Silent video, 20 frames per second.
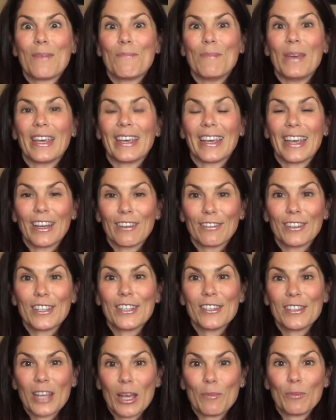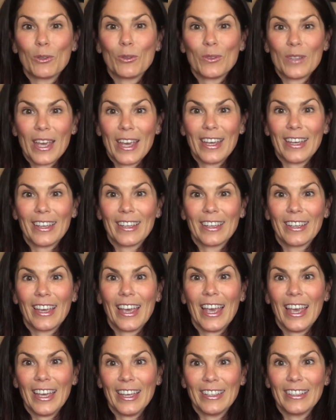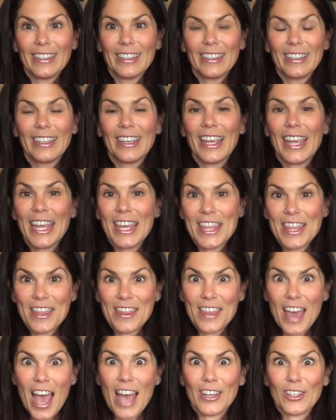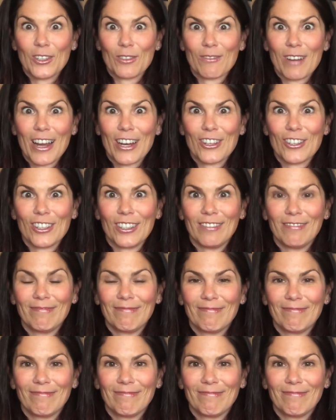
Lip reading: Make every step you take head in that direction."